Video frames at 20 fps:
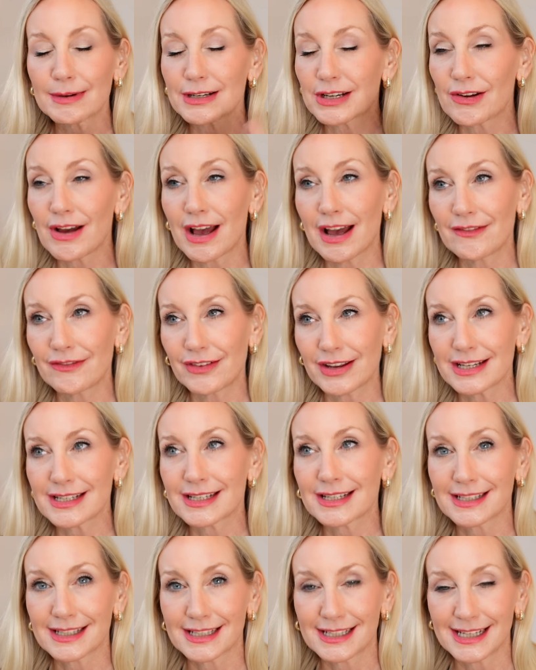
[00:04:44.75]
I don't have
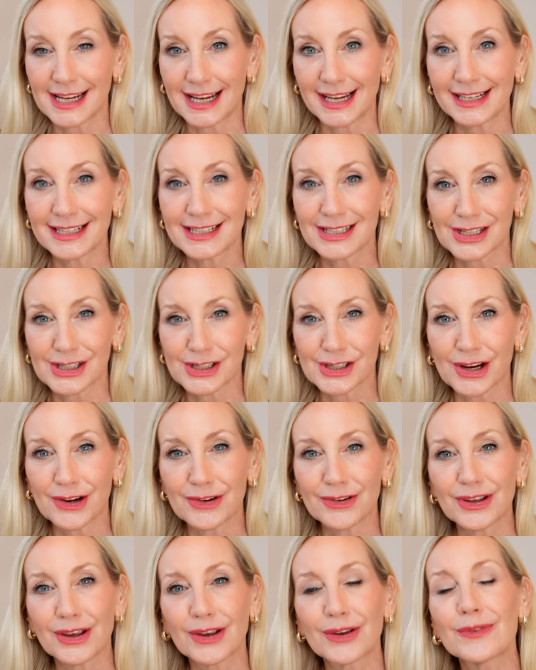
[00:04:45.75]
it today to show
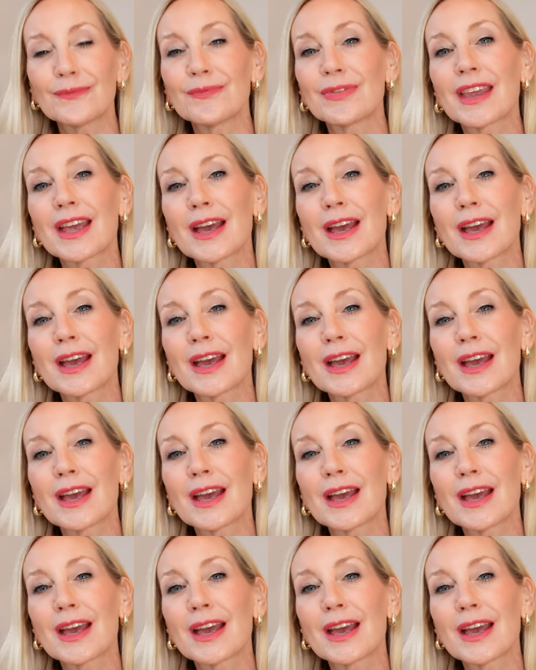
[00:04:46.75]
you,